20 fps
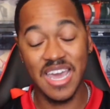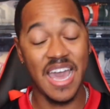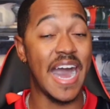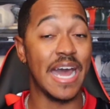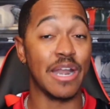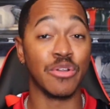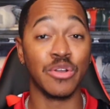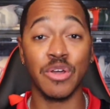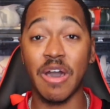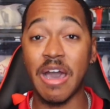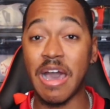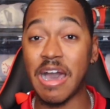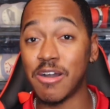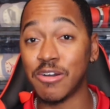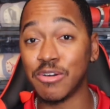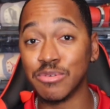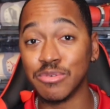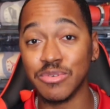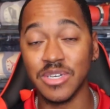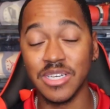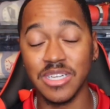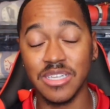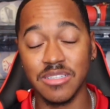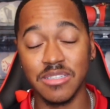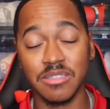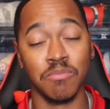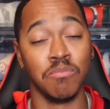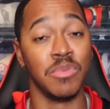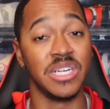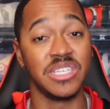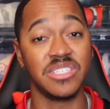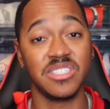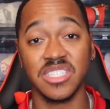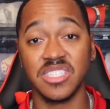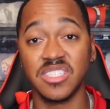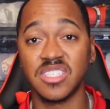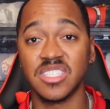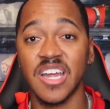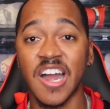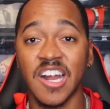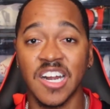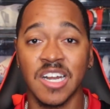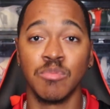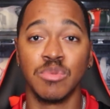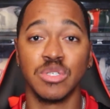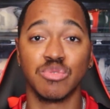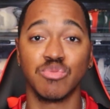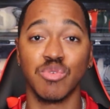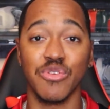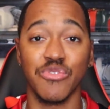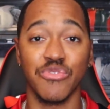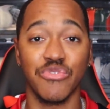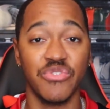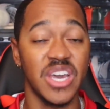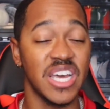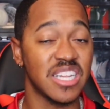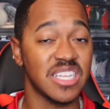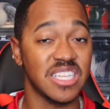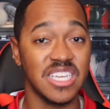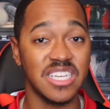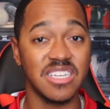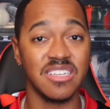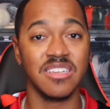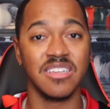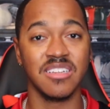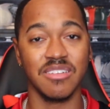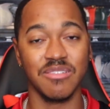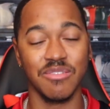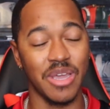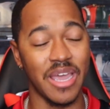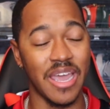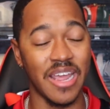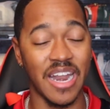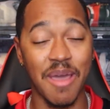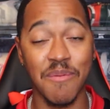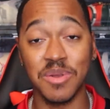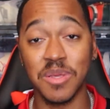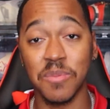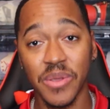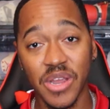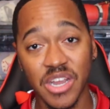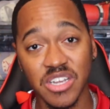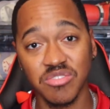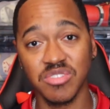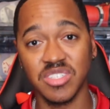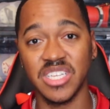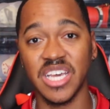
I don't know how much these stock numbers were affected and how many pairs were